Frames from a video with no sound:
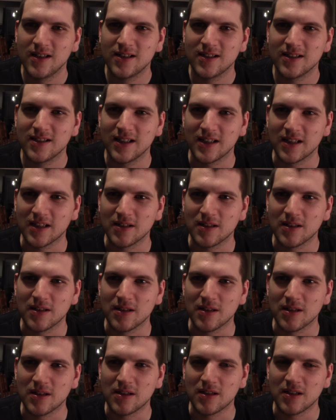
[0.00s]
it's like
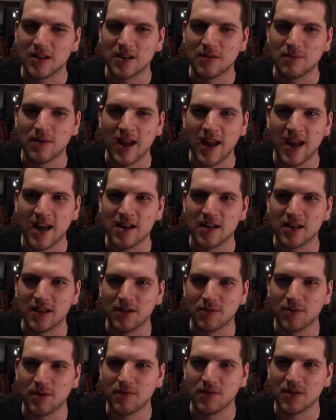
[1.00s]
the the ale
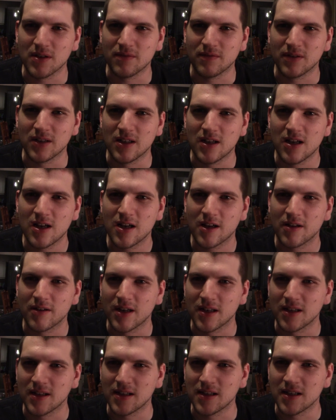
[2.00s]
equivalent of a lager.
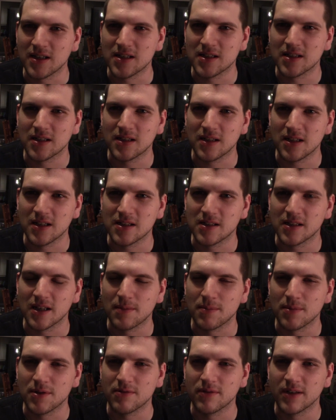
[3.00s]
I think these these
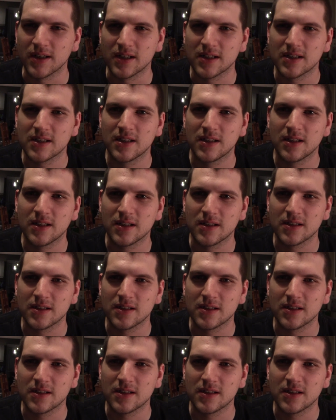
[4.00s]
type of drinks.